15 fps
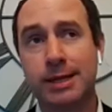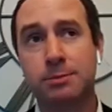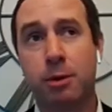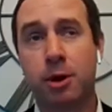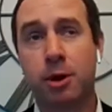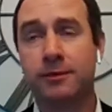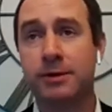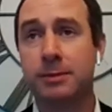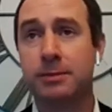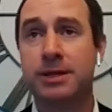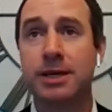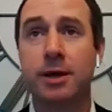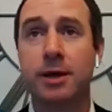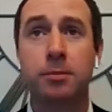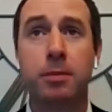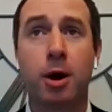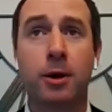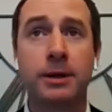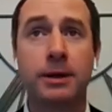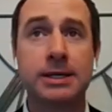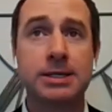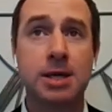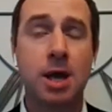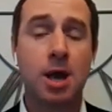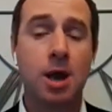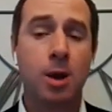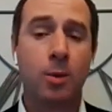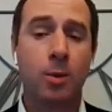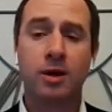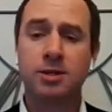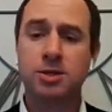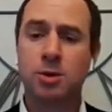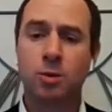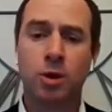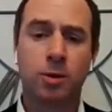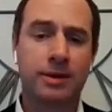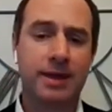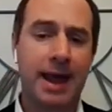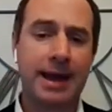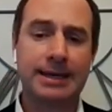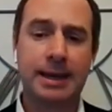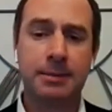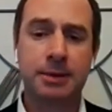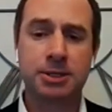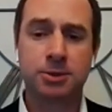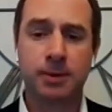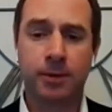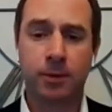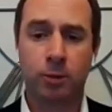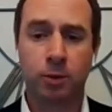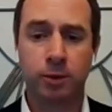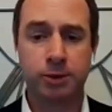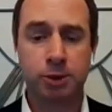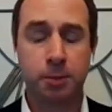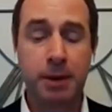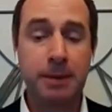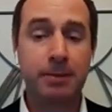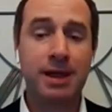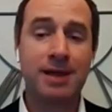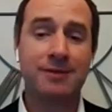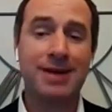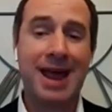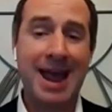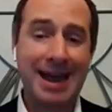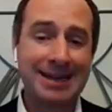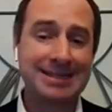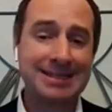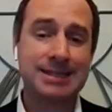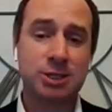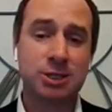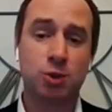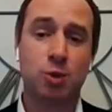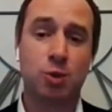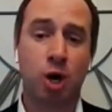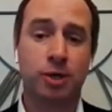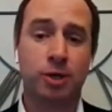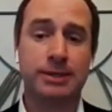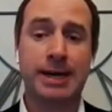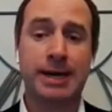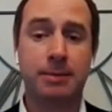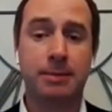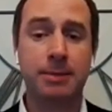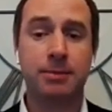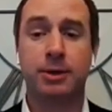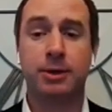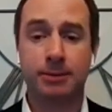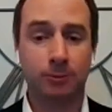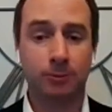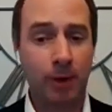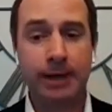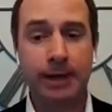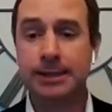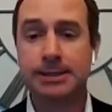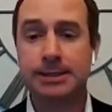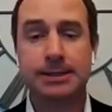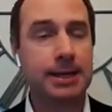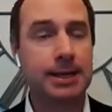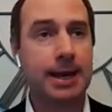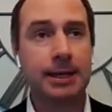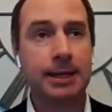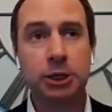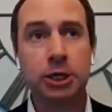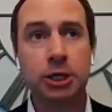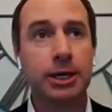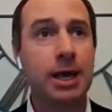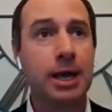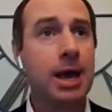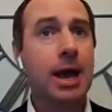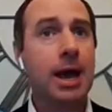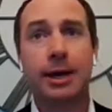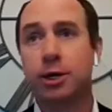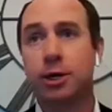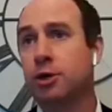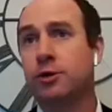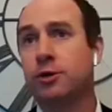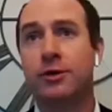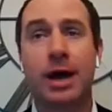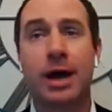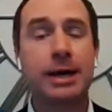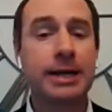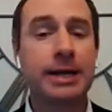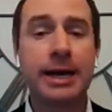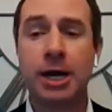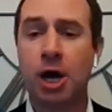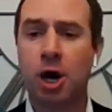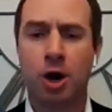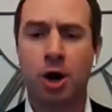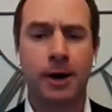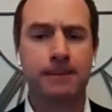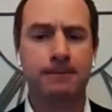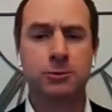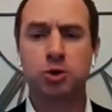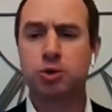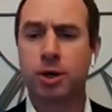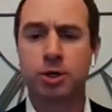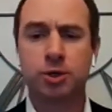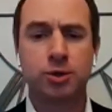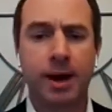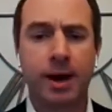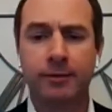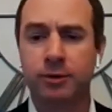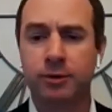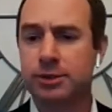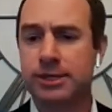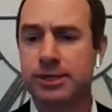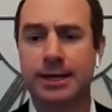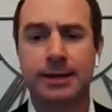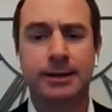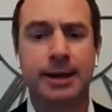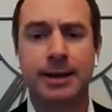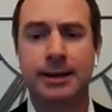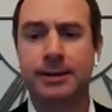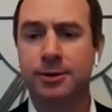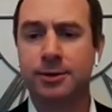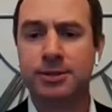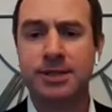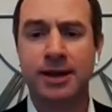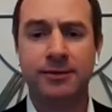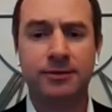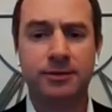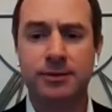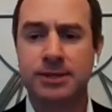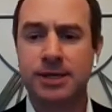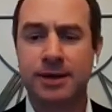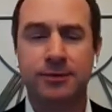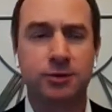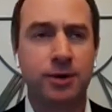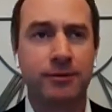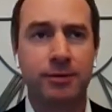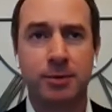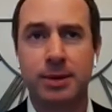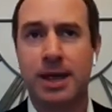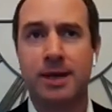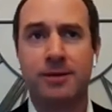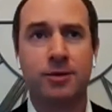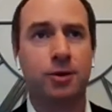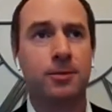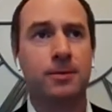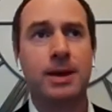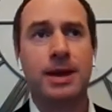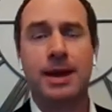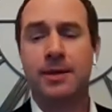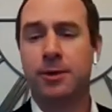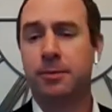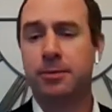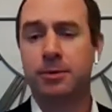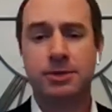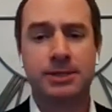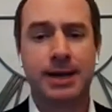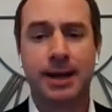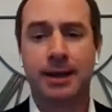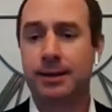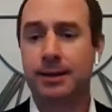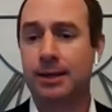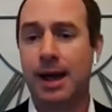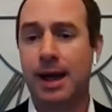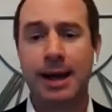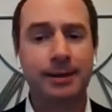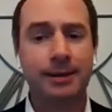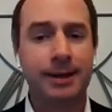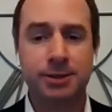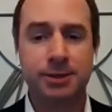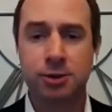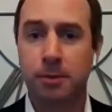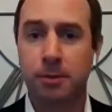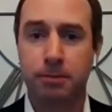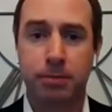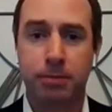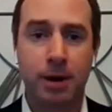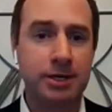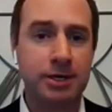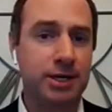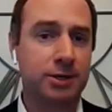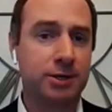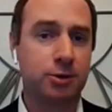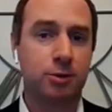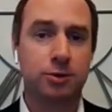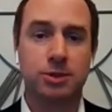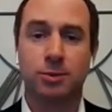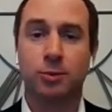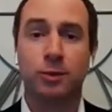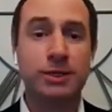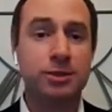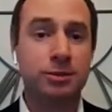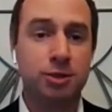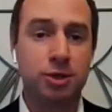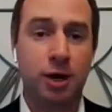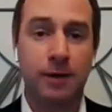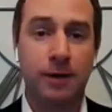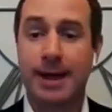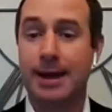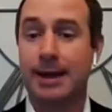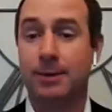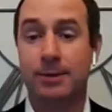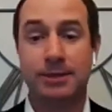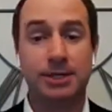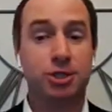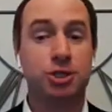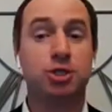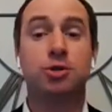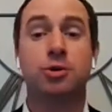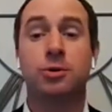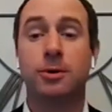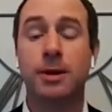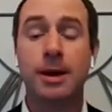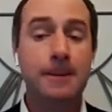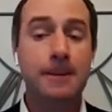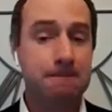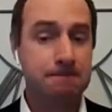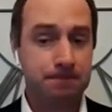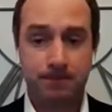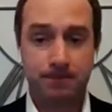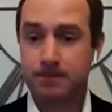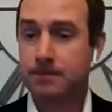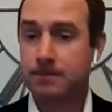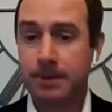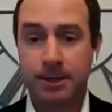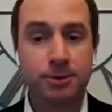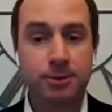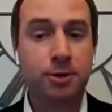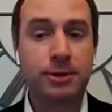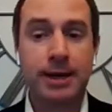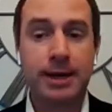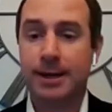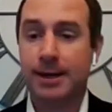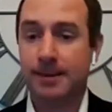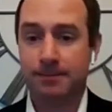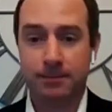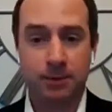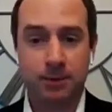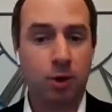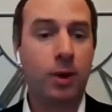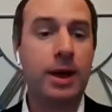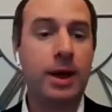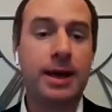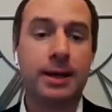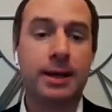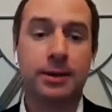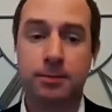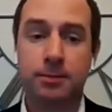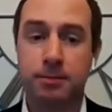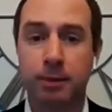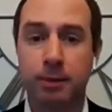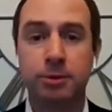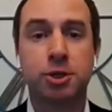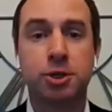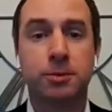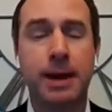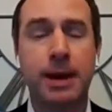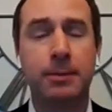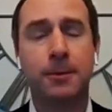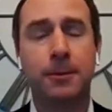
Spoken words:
part of it. But the other part is we also work with academics around the world. So people have access to our data. People can write us and say, hey, look, I know you've got data on truck drivers and their safe driving behavior and their personality. I'd like to do a project or some research on that. And we say, sure. Here's our data, go ahead, publish your paper.